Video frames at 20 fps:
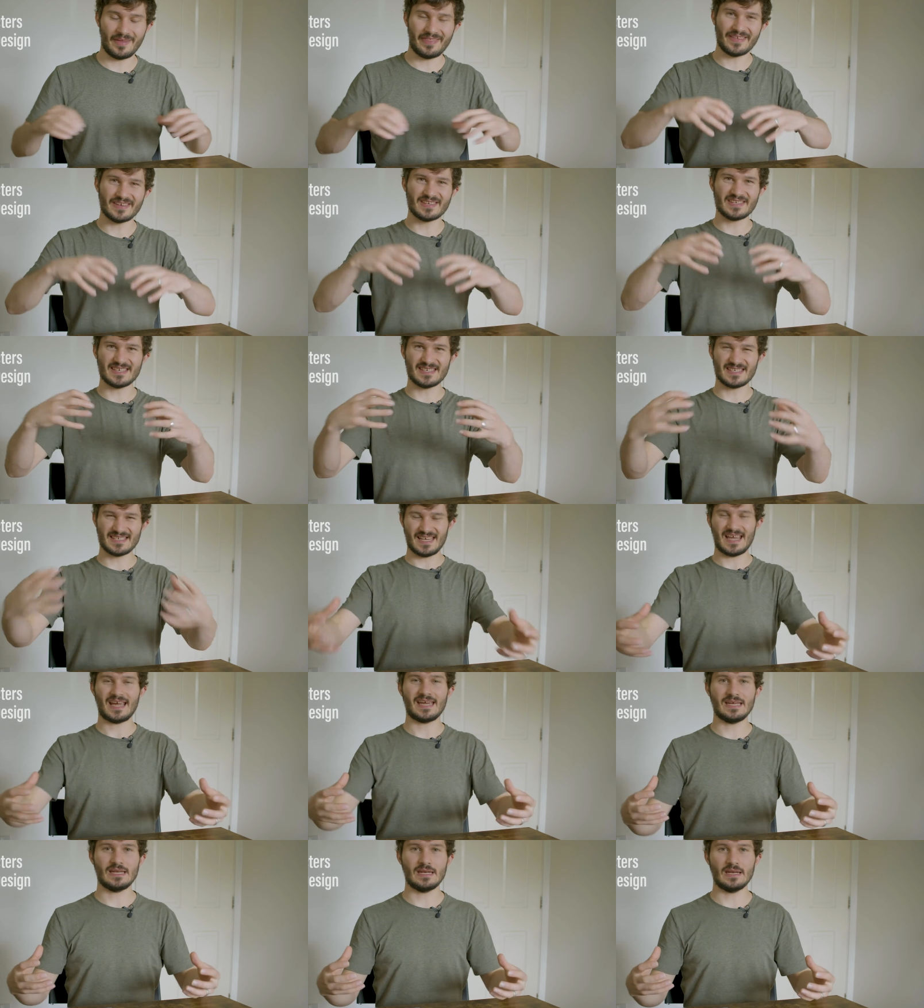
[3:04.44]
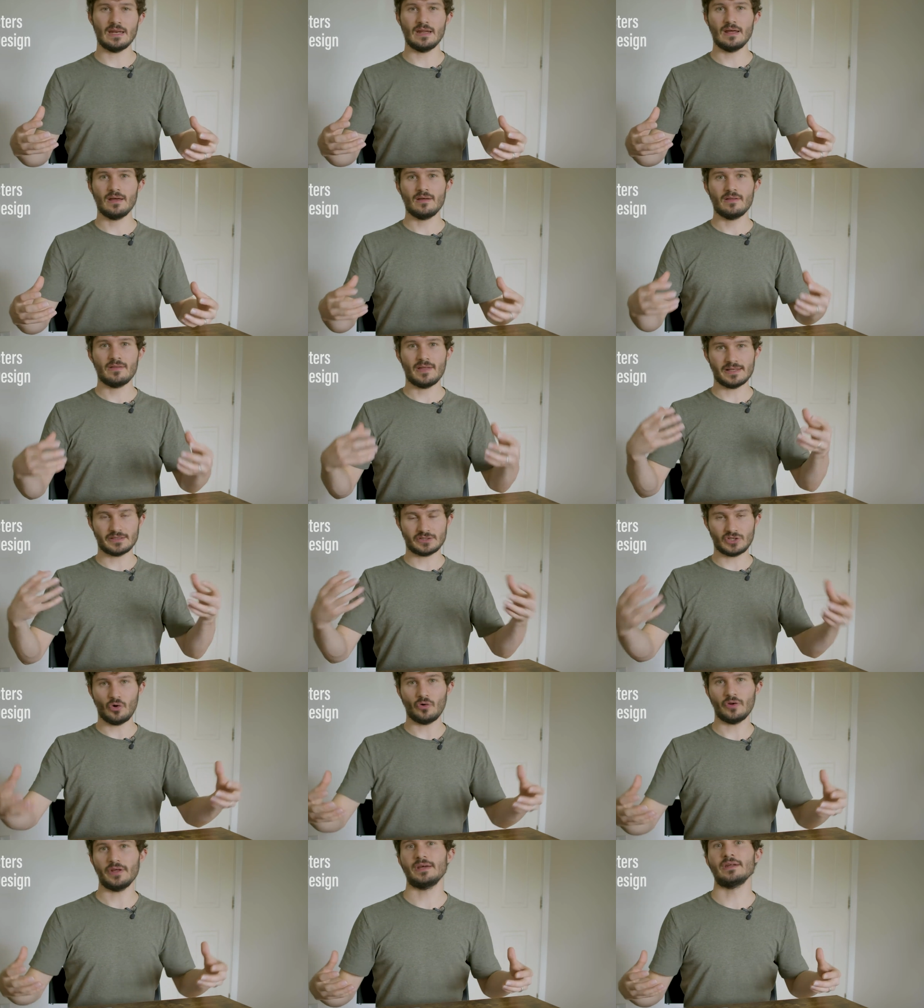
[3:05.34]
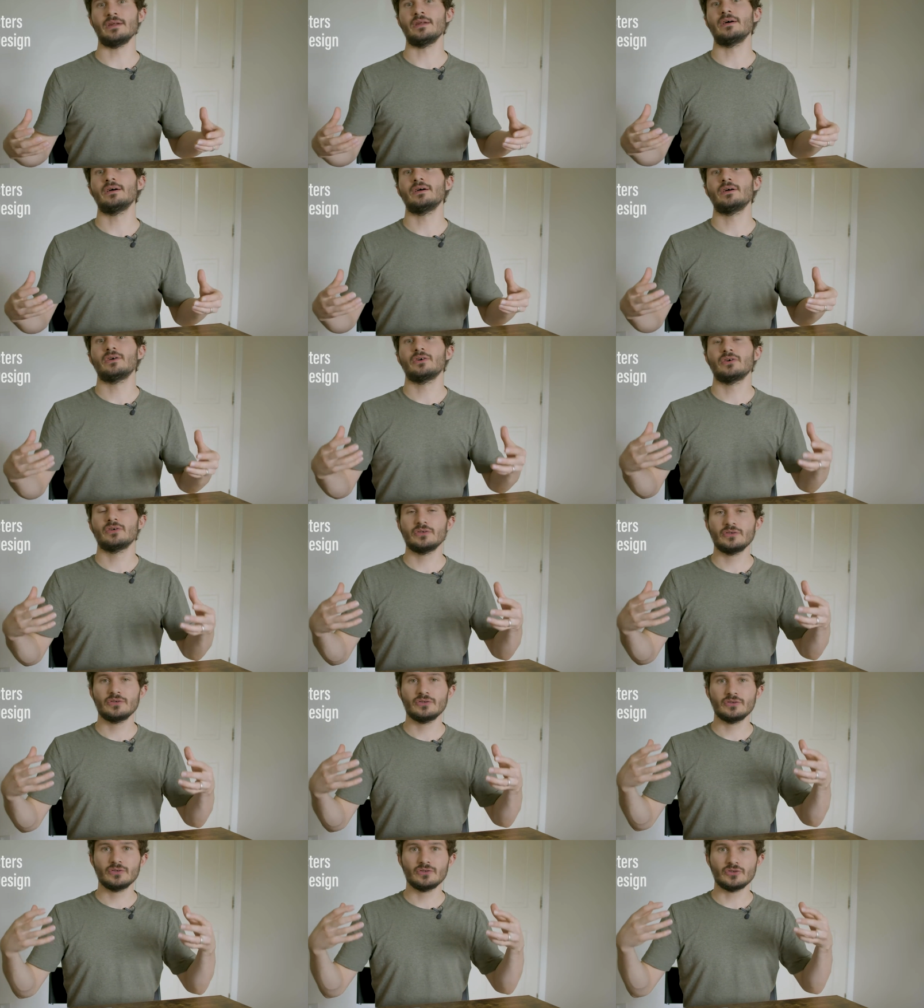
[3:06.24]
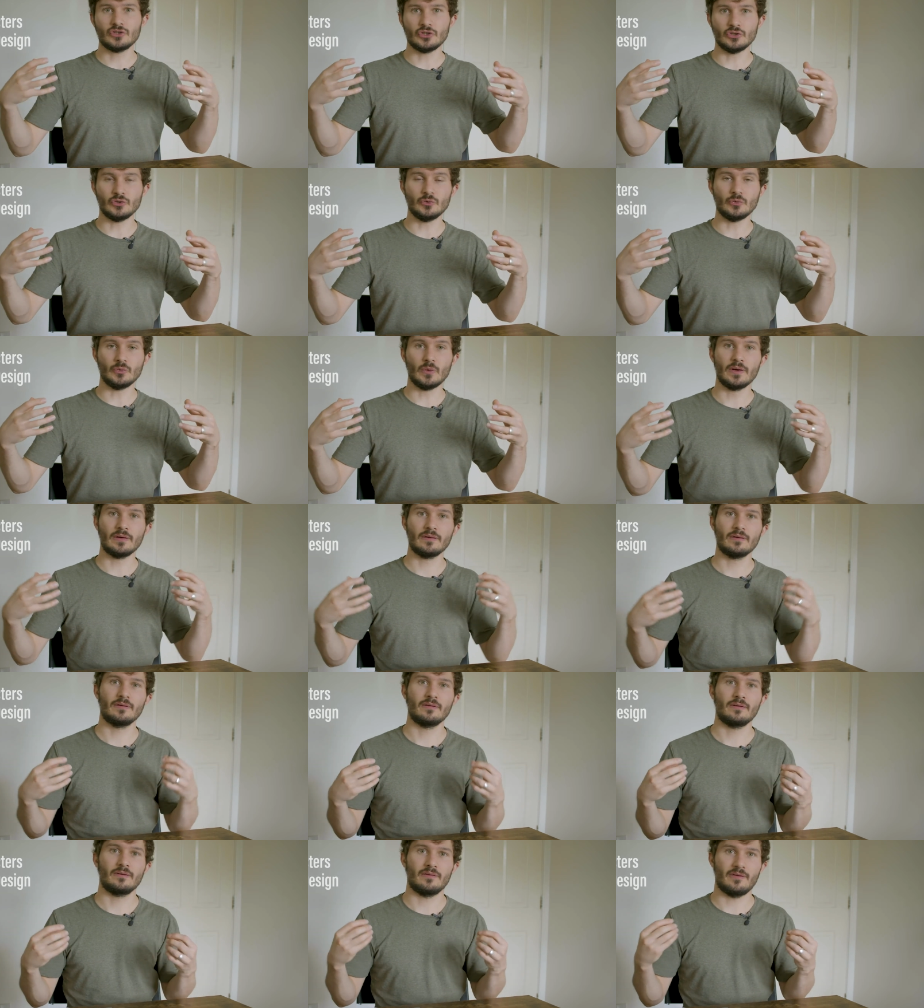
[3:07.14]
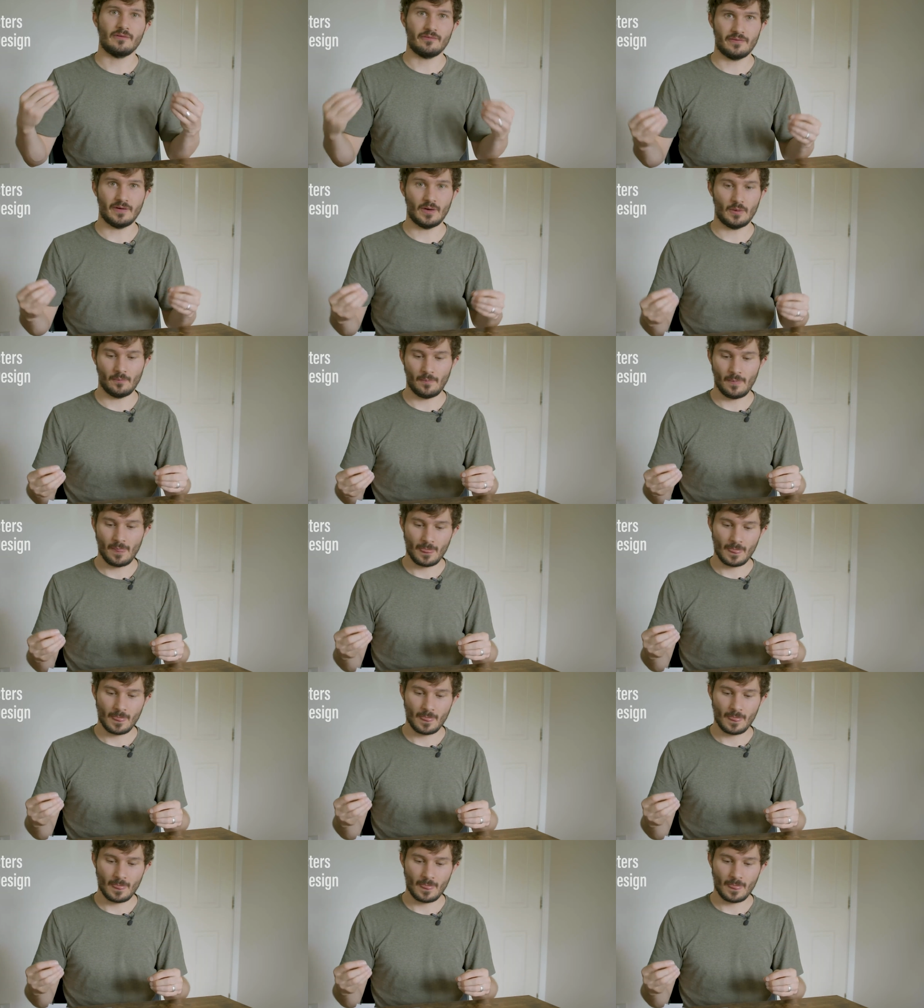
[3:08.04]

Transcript: and the design that's gone in to the film.